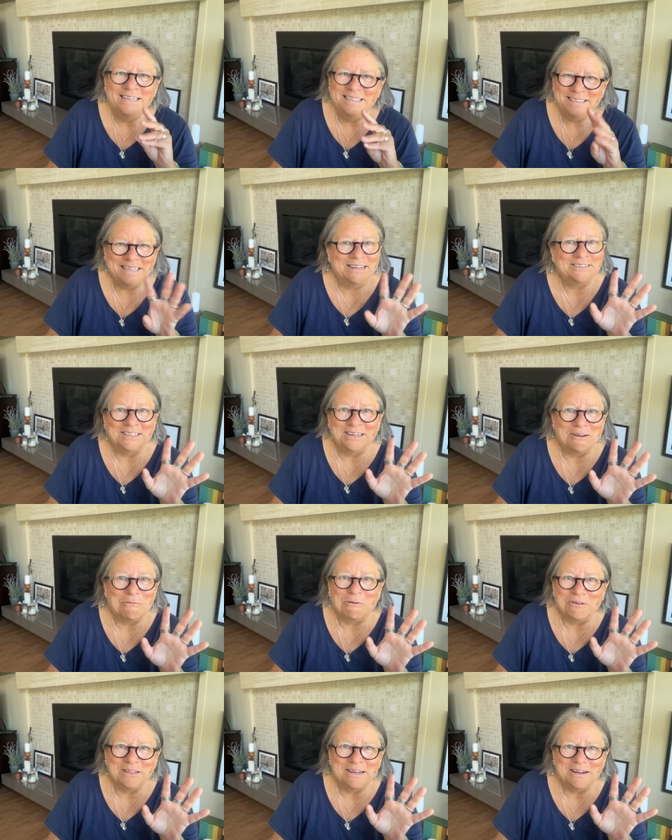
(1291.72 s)
Sounds like a
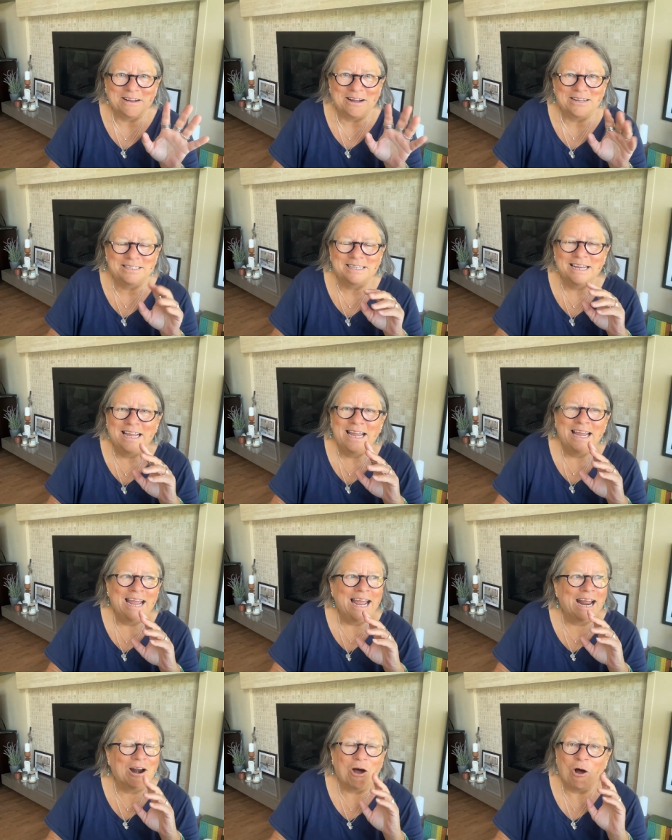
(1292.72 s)
worthy cause.
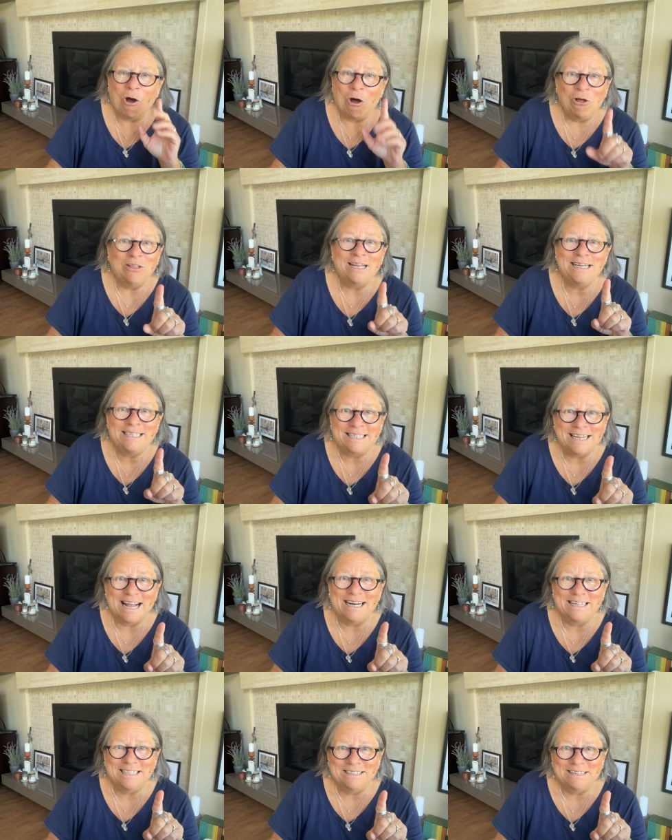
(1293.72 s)
And all I
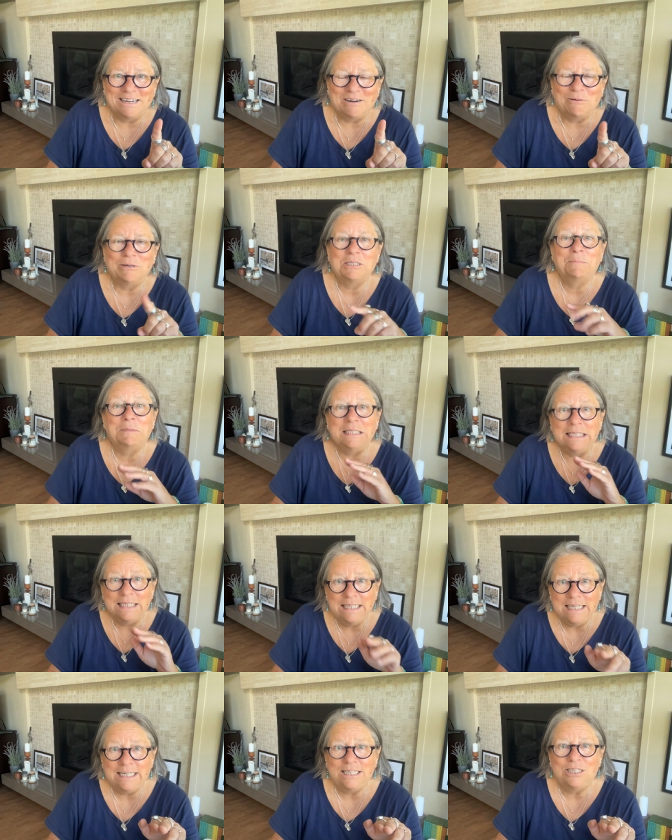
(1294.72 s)
said in the letter was,
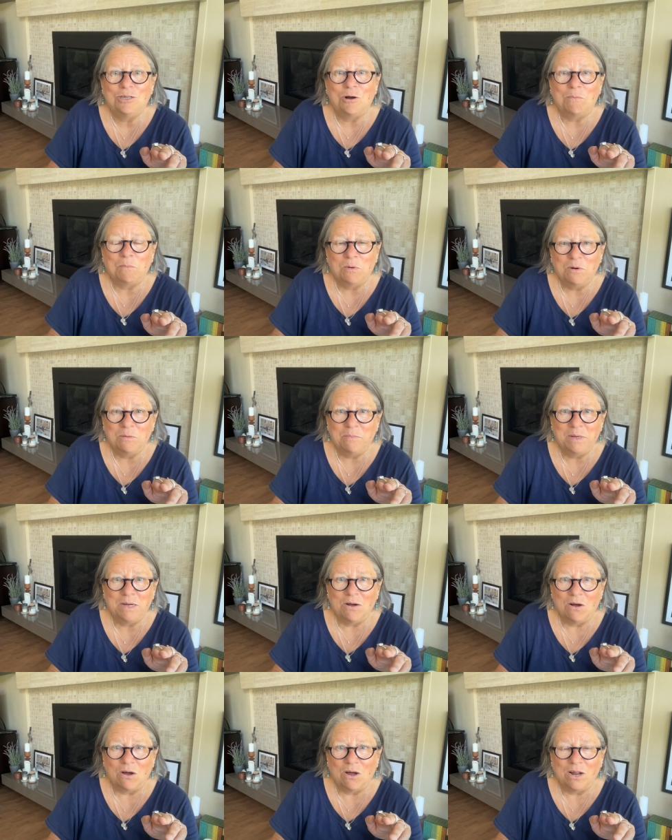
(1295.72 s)
please don't put me
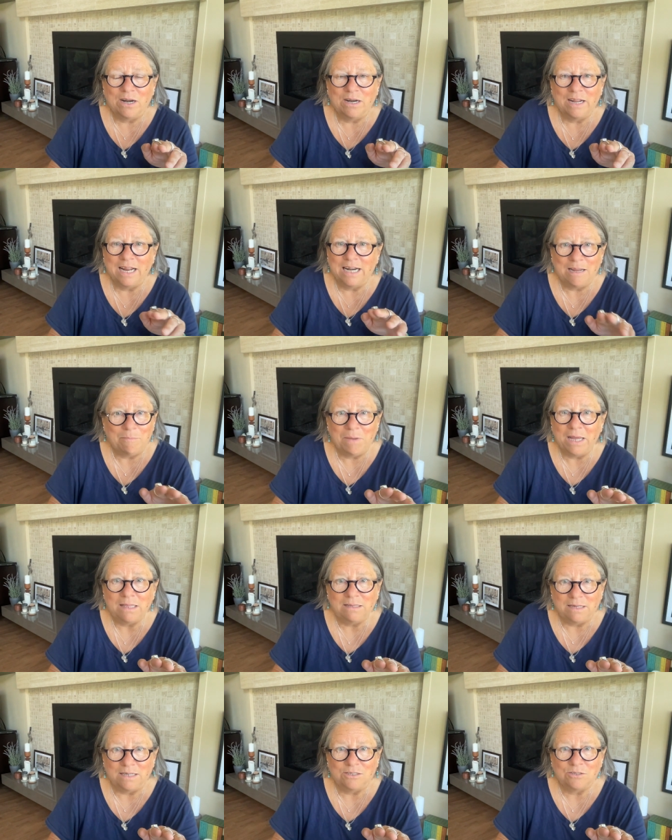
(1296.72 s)
on any
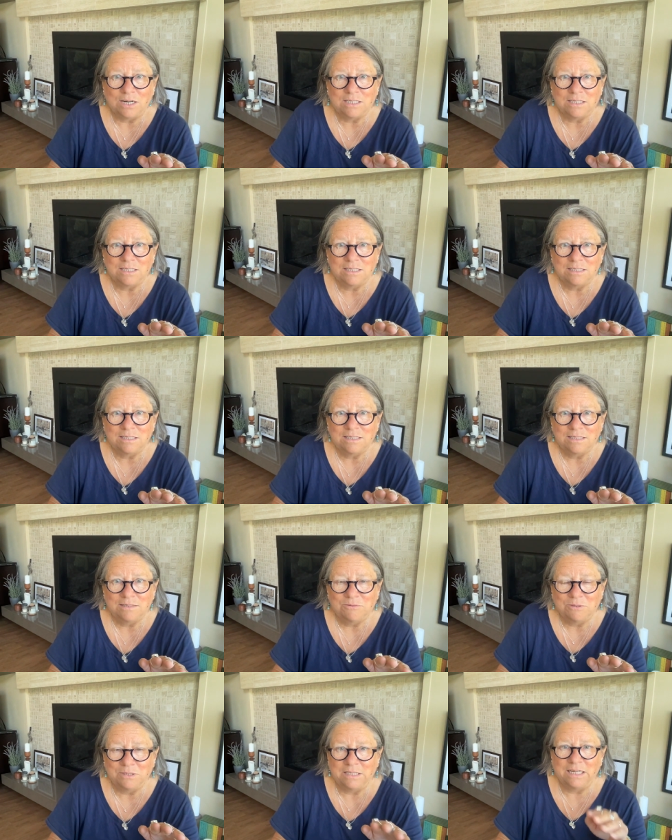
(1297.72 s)
mailing addresses
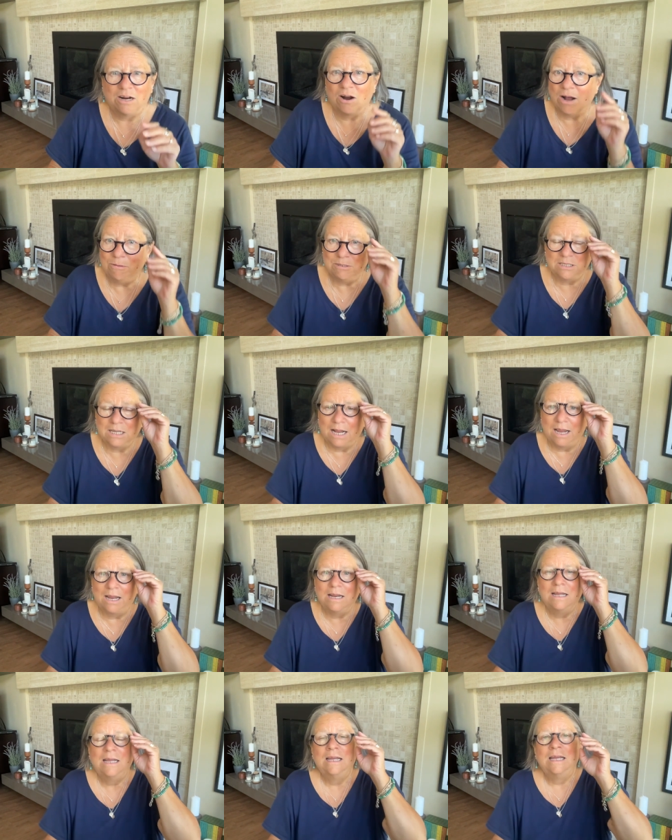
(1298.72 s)
with there. I was I